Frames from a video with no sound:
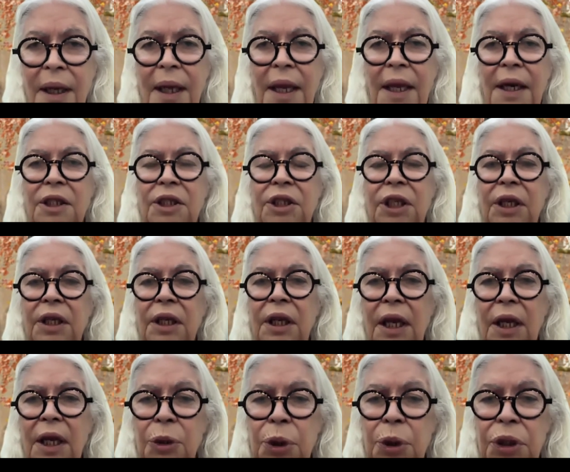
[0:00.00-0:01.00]
It is in
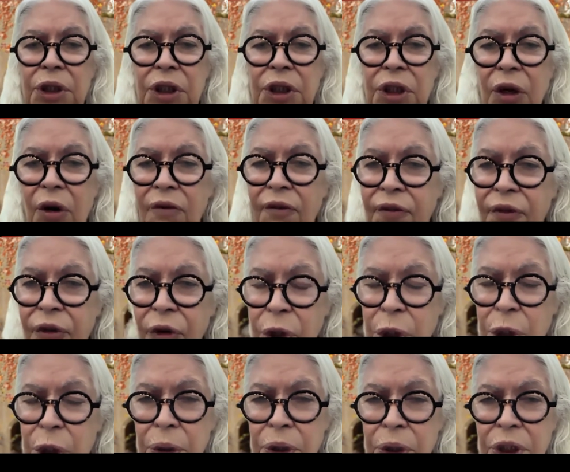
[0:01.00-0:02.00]
the interests of
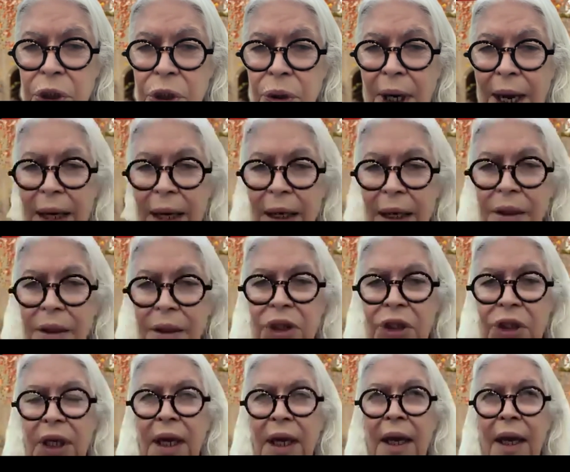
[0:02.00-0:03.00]
future Australians
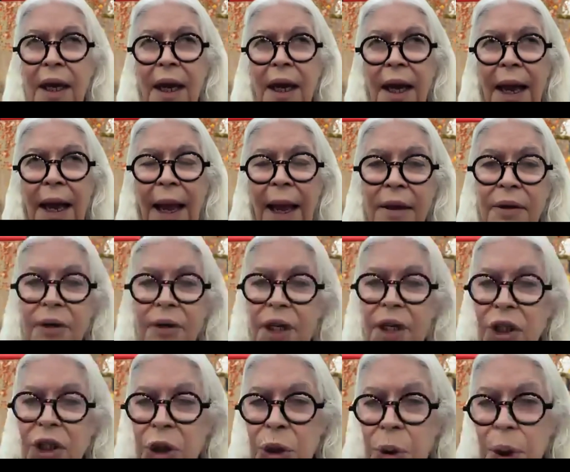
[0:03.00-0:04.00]
and the
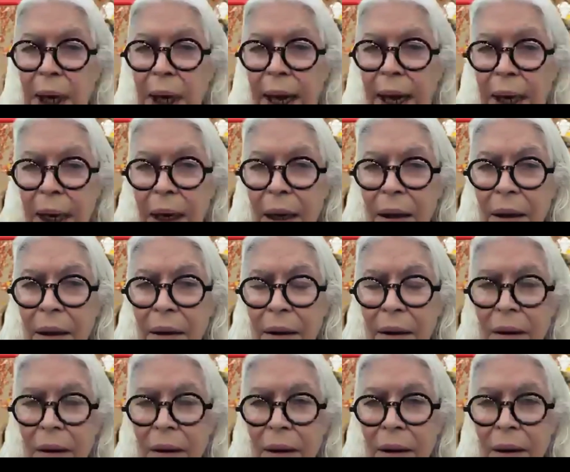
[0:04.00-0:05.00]
Australia
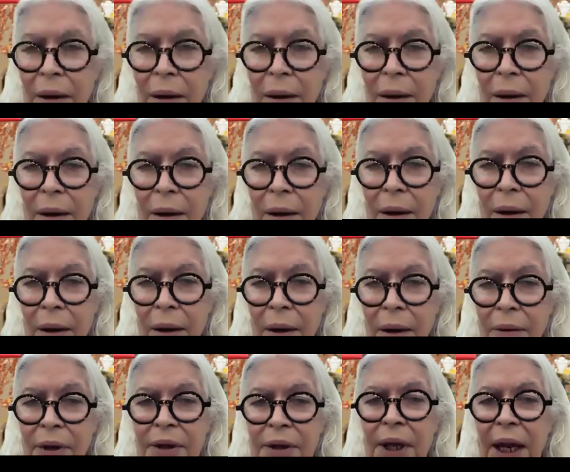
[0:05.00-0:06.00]

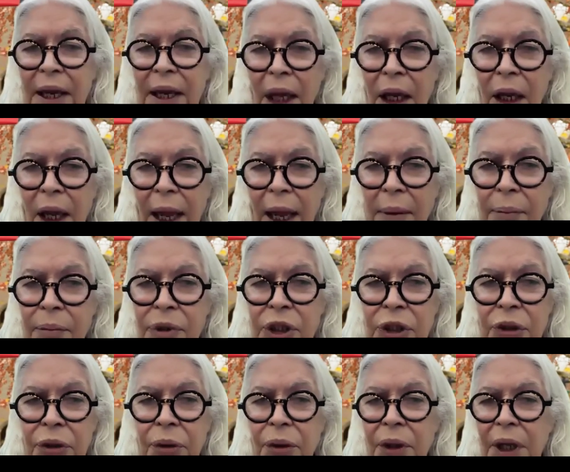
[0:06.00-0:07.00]
that they claim
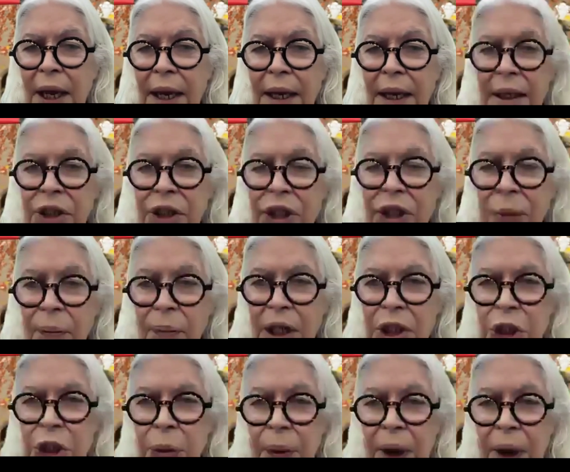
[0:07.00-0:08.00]
to care so
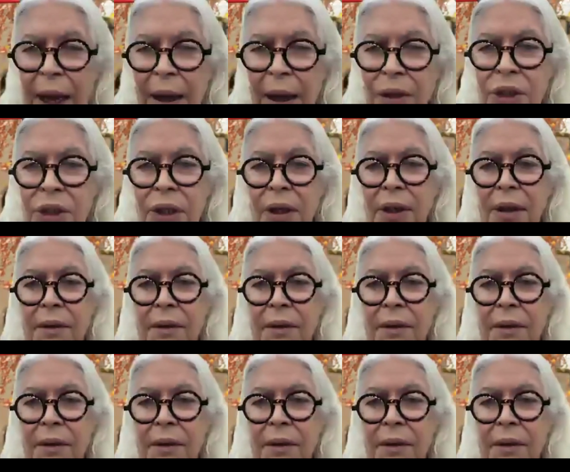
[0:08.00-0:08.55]
much about,